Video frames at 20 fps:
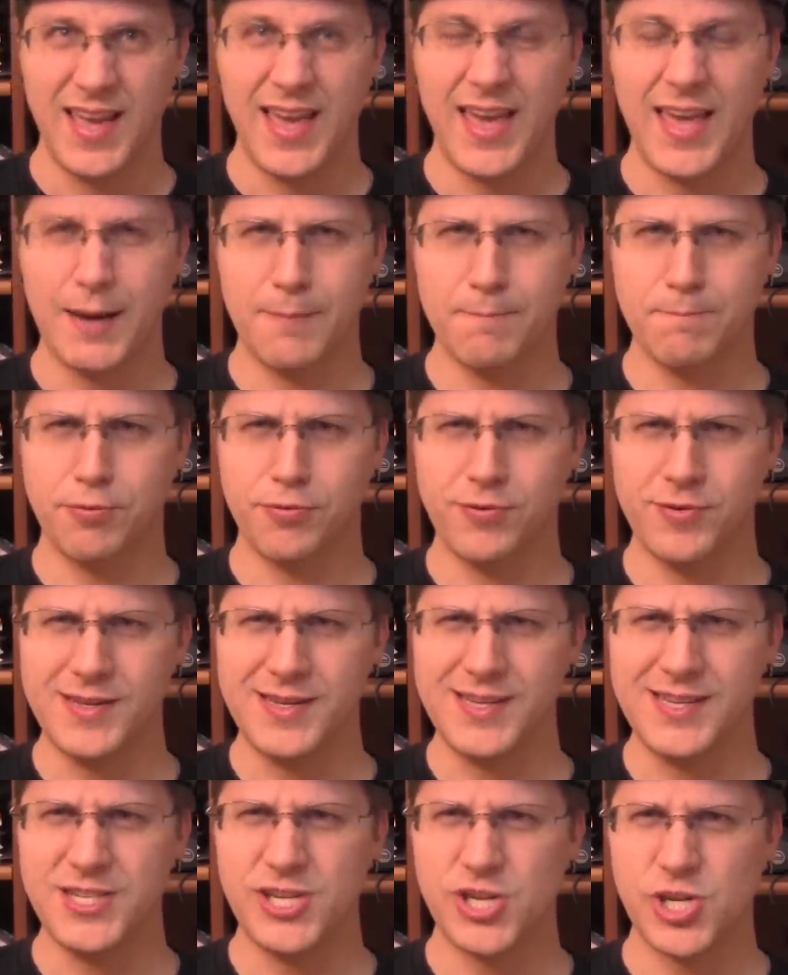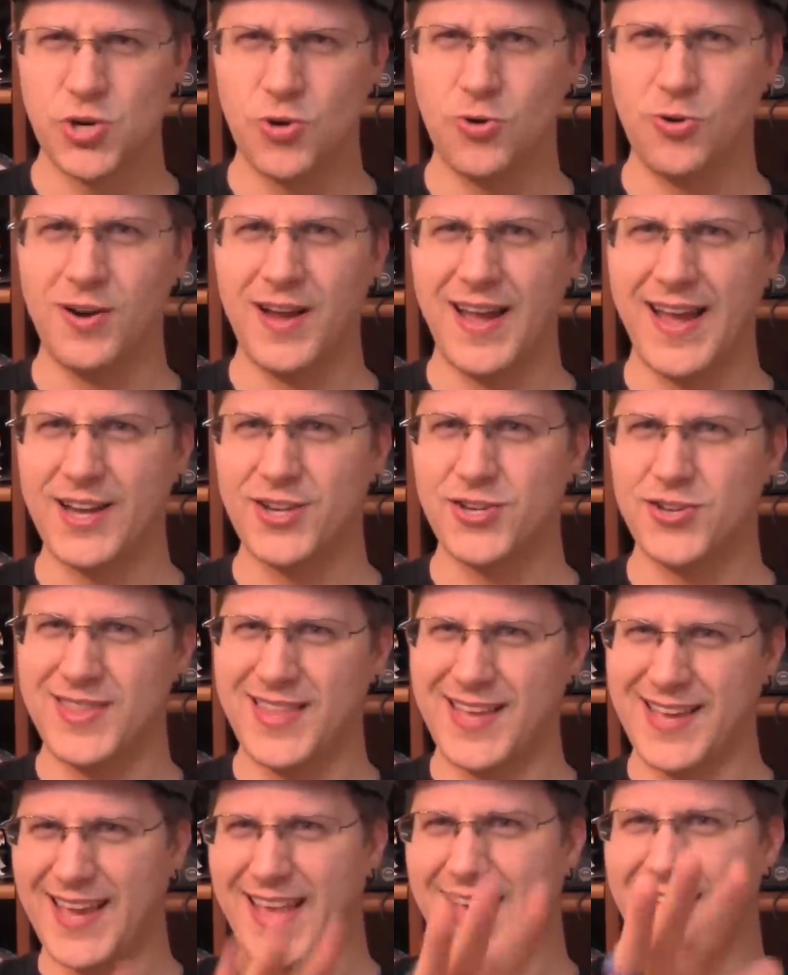And I'm pretty sure actually
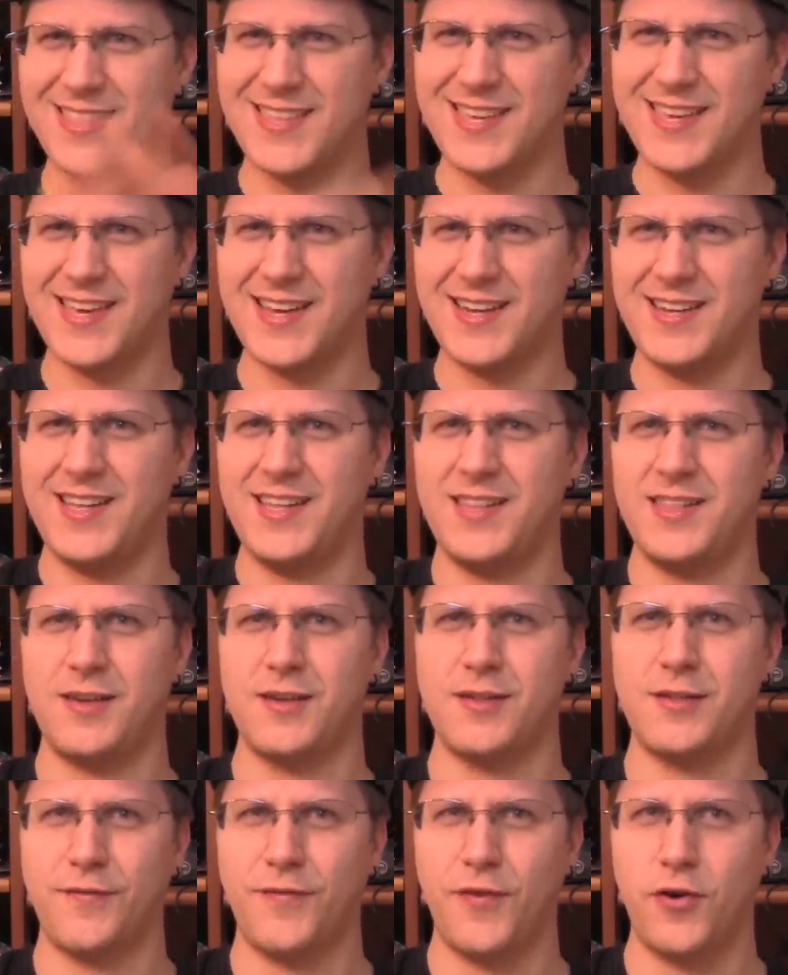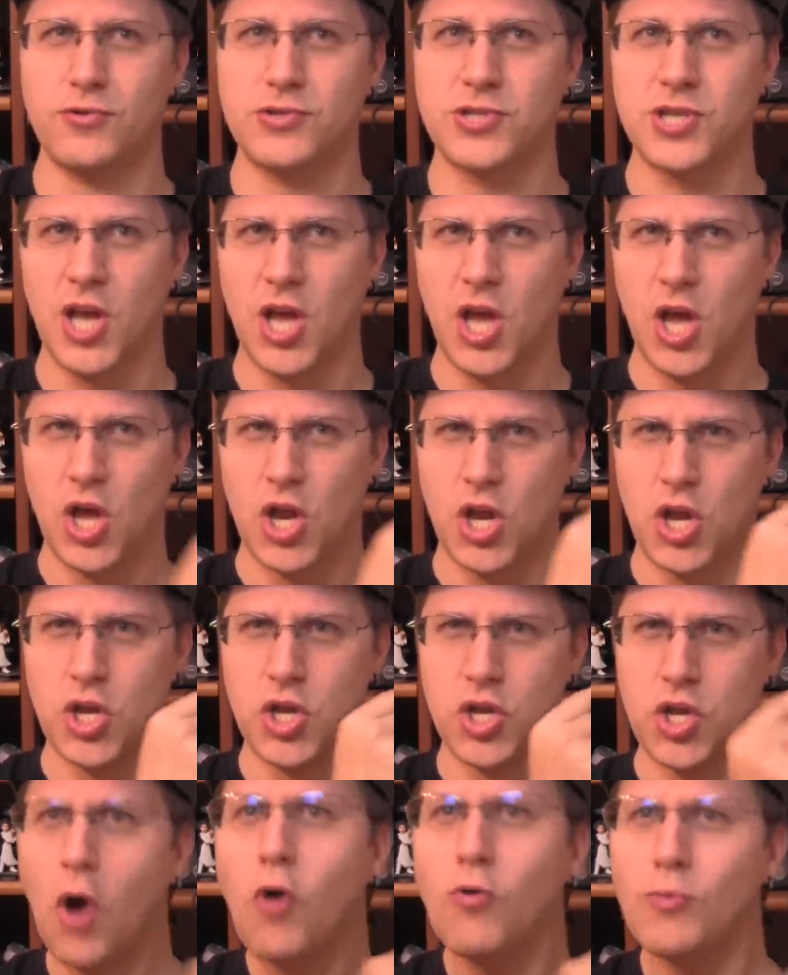that Kathleen Kennedy and the other folks
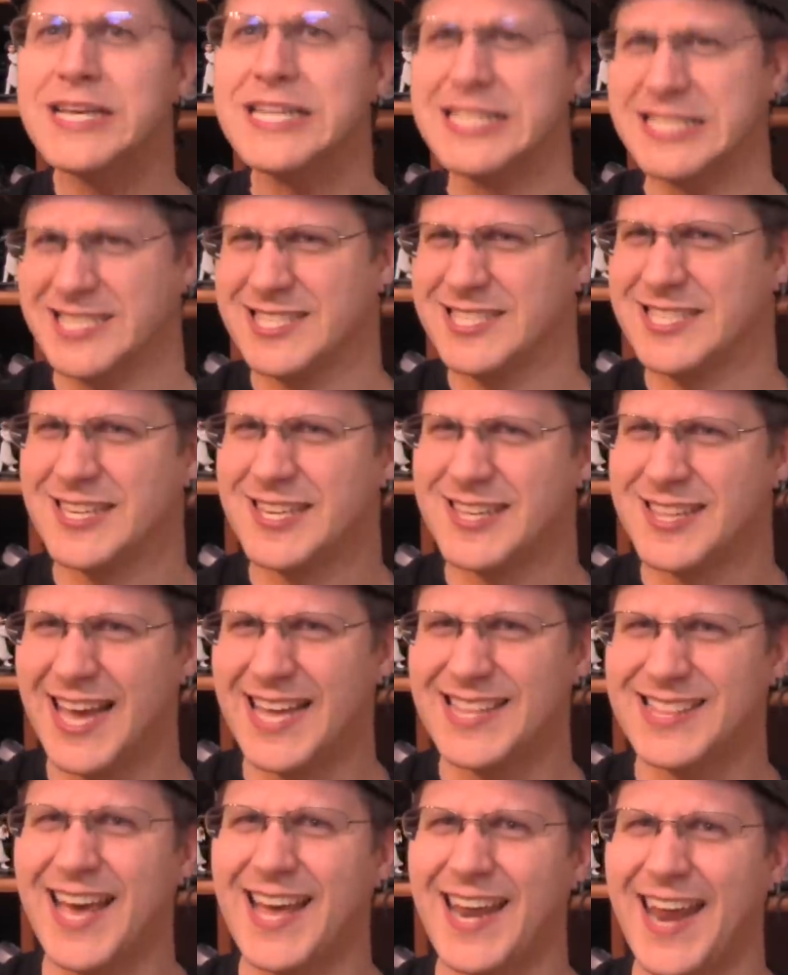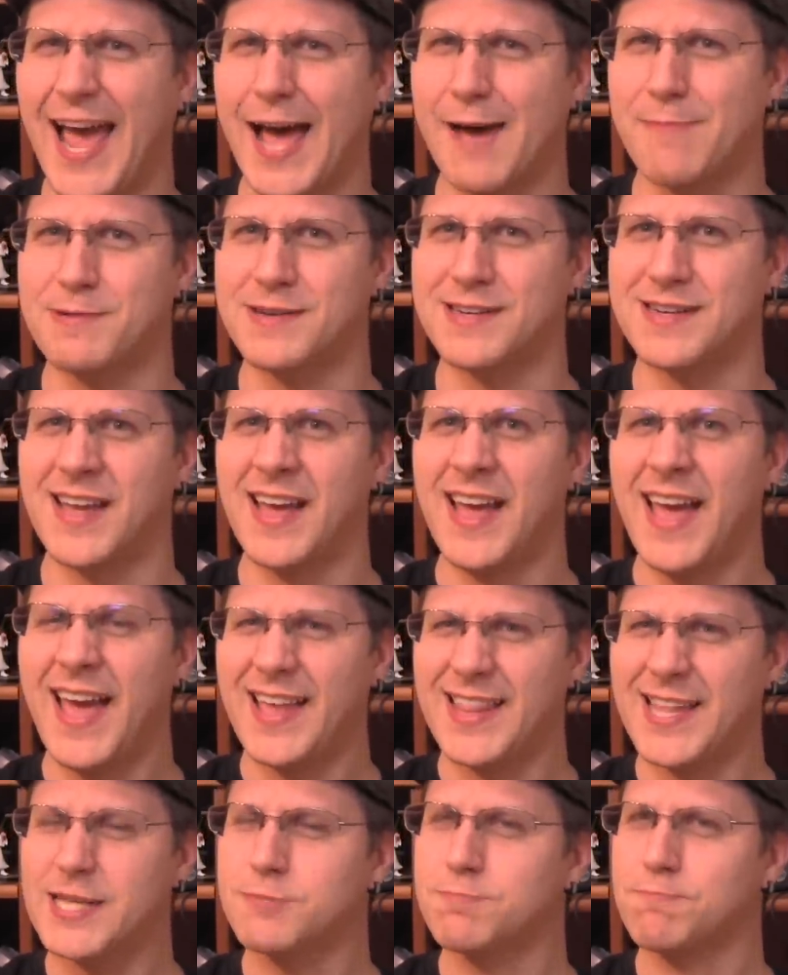noticed that happened.
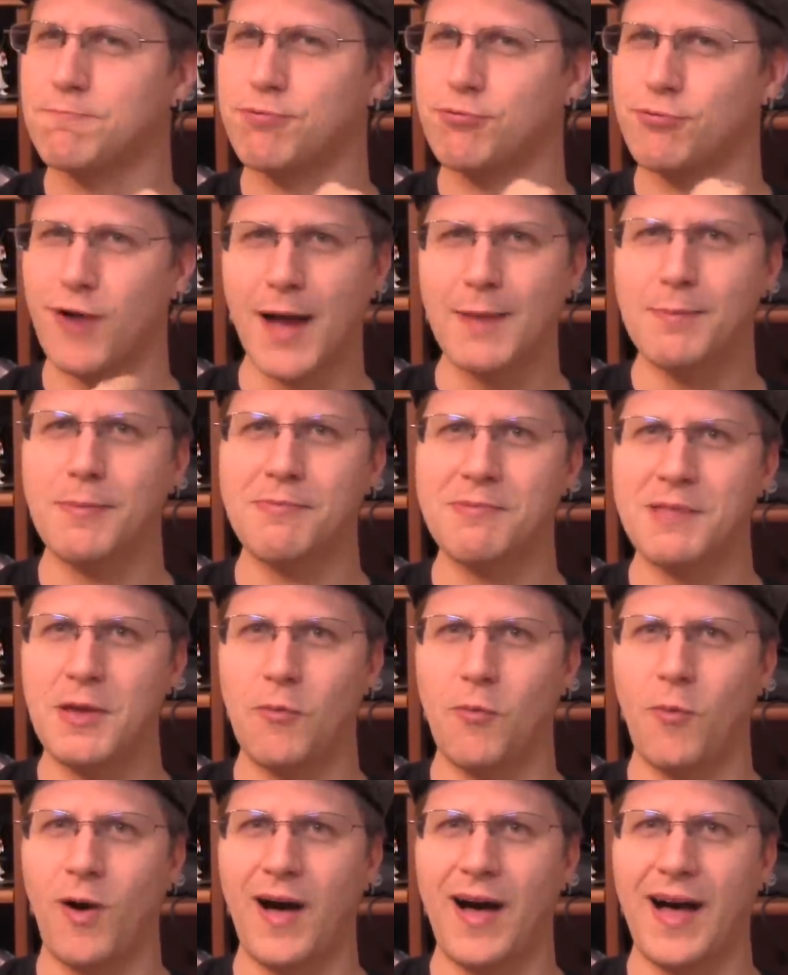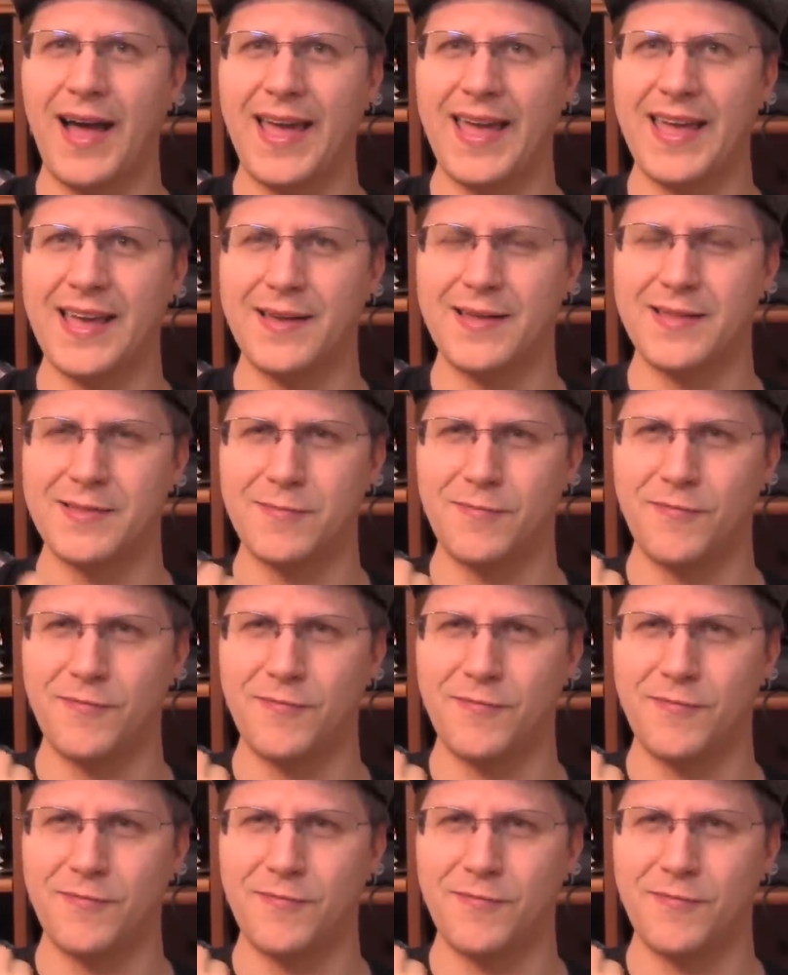And that's probably why,